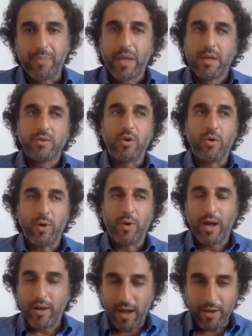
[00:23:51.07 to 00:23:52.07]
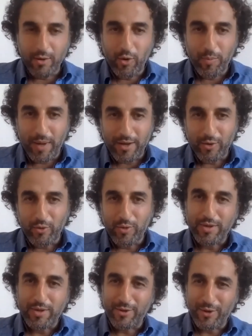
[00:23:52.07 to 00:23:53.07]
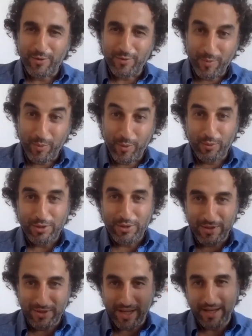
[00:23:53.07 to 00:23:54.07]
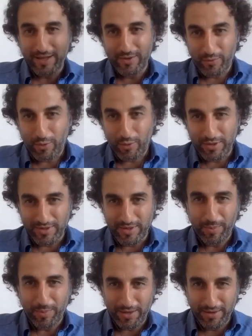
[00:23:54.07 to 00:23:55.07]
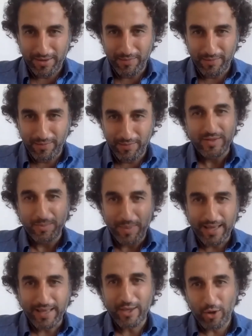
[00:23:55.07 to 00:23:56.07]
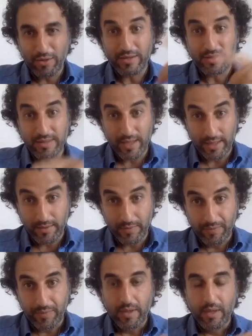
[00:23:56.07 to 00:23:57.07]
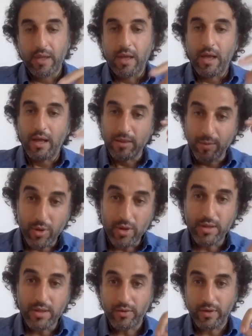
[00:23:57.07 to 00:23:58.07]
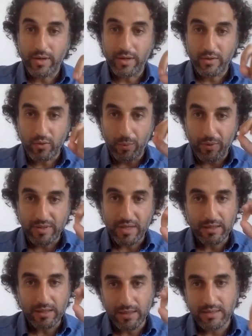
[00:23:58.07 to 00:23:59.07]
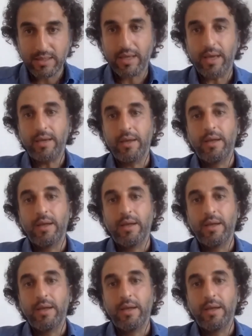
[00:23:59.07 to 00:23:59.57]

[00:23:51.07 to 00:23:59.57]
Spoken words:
so I'll go back to the title of the book, which is, and it's of course, it's a pun, it's Banking on the State. And the point here is to precisely say